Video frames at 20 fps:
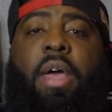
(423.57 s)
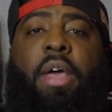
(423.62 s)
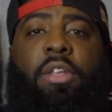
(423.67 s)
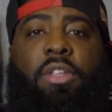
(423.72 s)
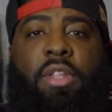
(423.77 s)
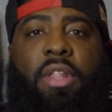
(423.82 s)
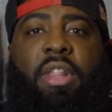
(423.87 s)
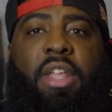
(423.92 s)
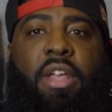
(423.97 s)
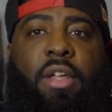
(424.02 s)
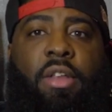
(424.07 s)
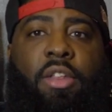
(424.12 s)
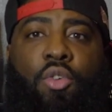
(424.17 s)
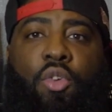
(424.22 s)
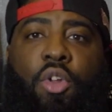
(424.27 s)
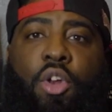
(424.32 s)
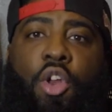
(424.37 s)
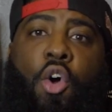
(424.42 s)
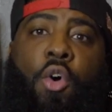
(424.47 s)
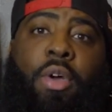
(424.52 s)
So then you
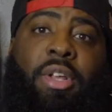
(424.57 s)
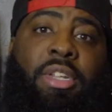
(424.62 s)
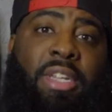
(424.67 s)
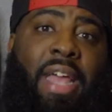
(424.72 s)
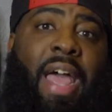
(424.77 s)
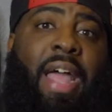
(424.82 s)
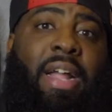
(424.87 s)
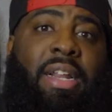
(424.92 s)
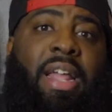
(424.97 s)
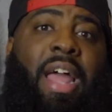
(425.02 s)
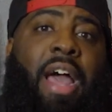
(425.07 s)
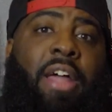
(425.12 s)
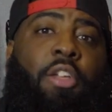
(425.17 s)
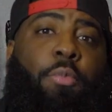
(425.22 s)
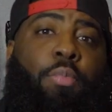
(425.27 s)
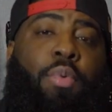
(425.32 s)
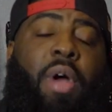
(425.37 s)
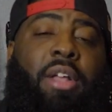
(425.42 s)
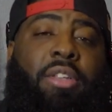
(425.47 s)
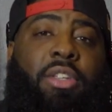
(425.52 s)
can know exactly how their
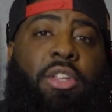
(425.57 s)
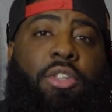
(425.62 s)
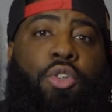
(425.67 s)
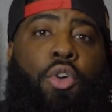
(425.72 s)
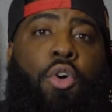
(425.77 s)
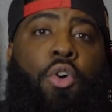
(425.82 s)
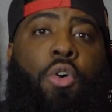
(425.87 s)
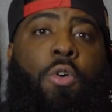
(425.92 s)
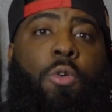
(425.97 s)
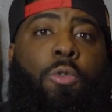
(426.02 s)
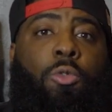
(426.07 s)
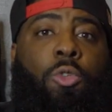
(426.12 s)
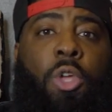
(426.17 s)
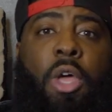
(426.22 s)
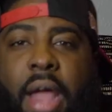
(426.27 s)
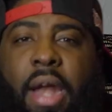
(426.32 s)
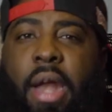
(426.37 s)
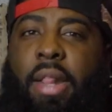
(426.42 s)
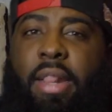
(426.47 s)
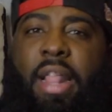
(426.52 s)
process goes,
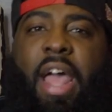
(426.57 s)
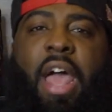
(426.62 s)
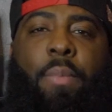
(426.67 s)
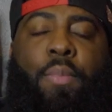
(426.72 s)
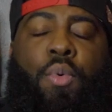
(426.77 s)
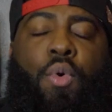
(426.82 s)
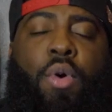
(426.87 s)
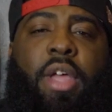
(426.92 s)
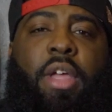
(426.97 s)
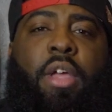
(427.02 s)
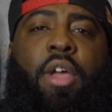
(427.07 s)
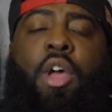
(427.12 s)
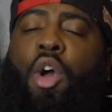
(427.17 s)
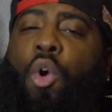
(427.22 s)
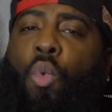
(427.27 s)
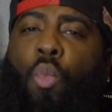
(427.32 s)
and at that point,